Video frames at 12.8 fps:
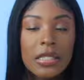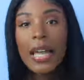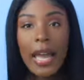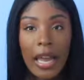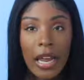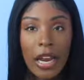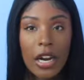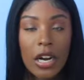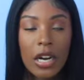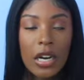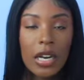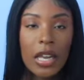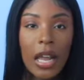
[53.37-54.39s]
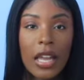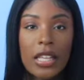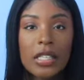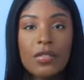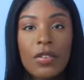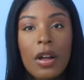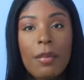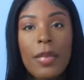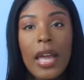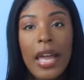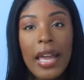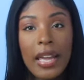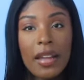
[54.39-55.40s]
This hair is from
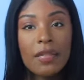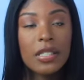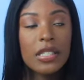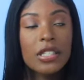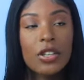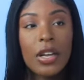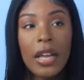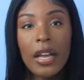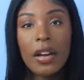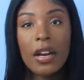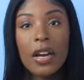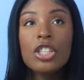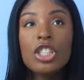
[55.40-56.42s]
AFSISTER hair.